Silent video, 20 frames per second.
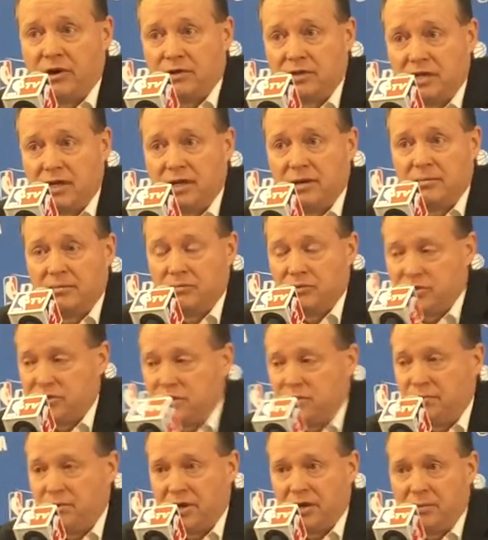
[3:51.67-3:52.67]
our team
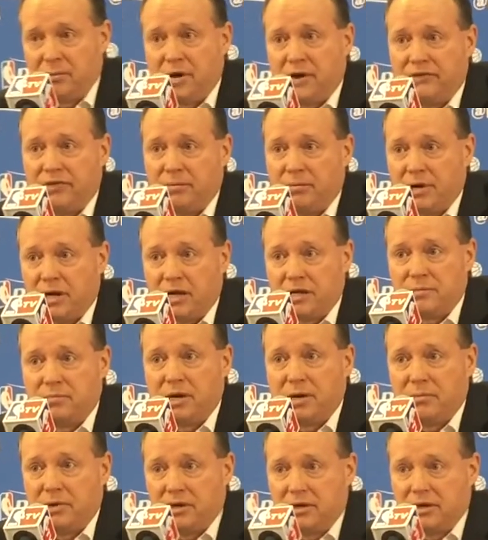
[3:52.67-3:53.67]
was to bring him off the
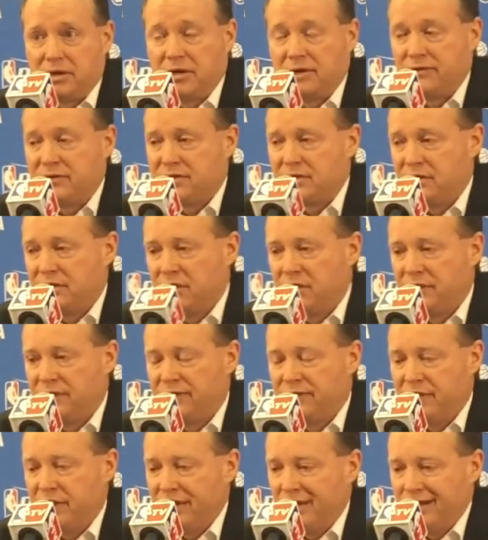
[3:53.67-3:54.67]
bench. Maybe he could give us a
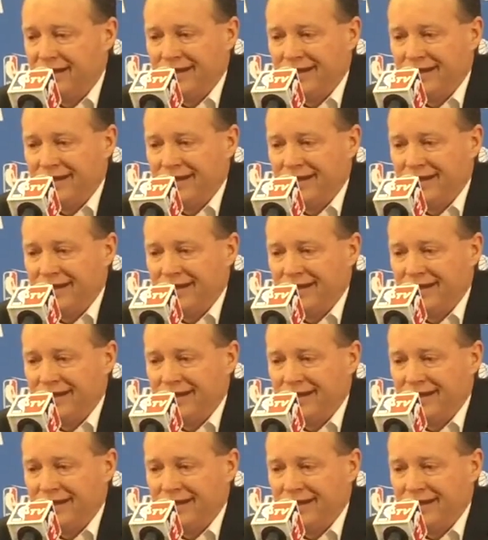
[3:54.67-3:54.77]
lift.